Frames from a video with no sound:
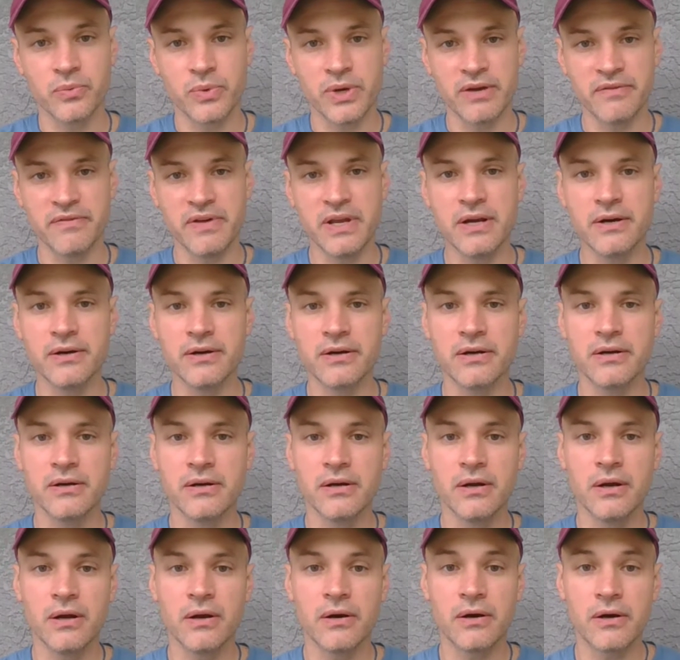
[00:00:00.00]
we have heard,
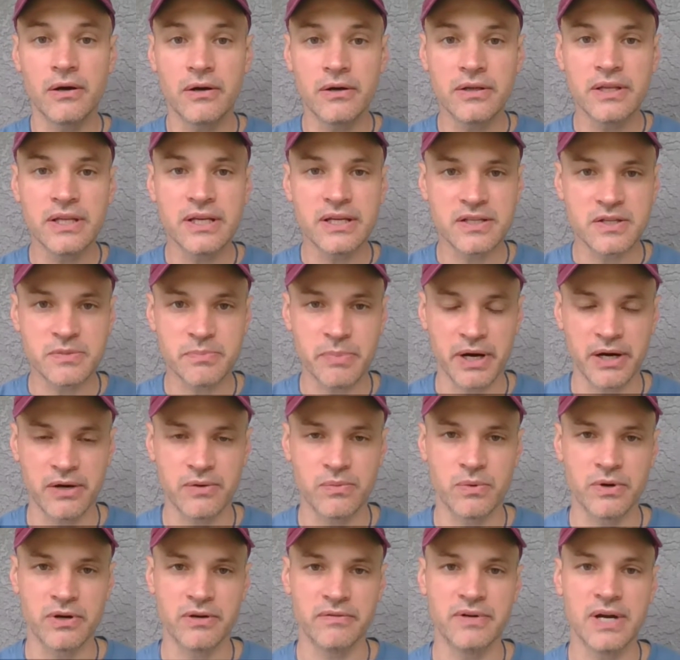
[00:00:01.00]
heard the
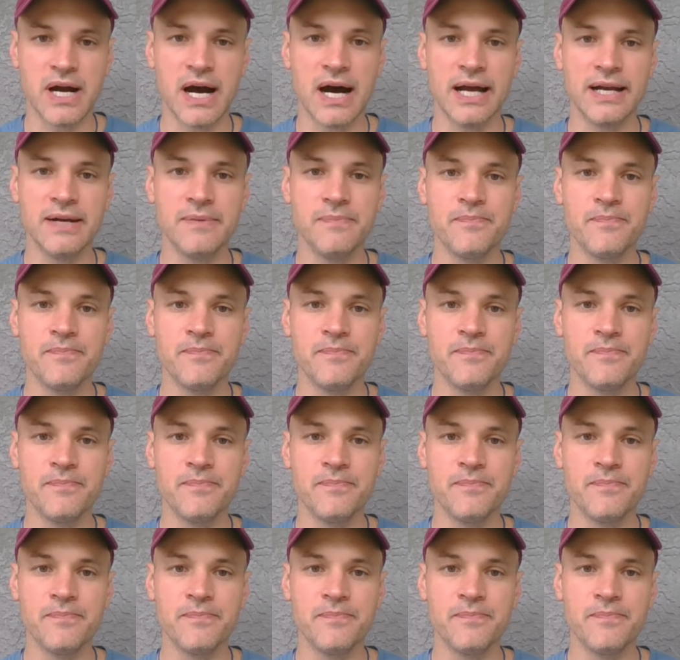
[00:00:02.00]
inspired Word of God,